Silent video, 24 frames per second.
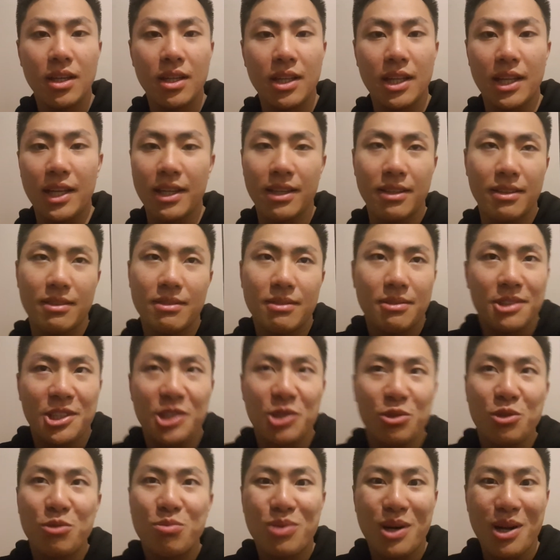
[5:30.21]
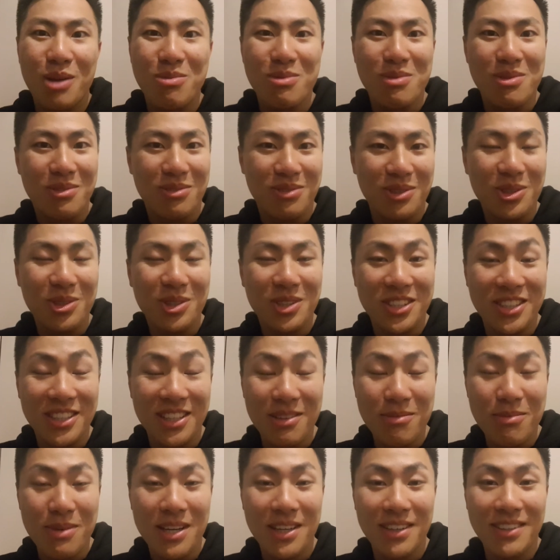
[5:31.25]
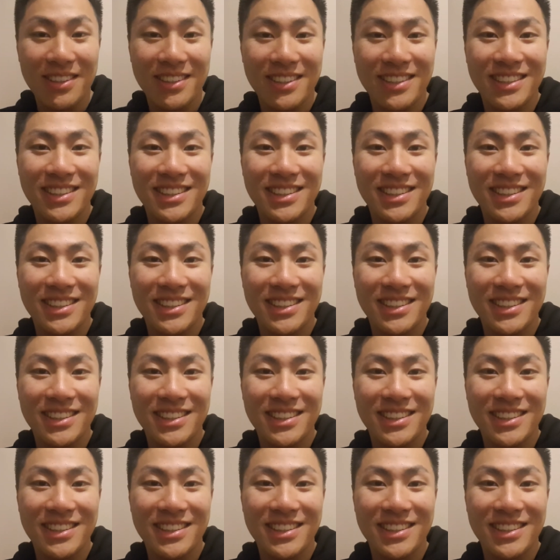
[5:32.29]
like you would probably focus a lot better.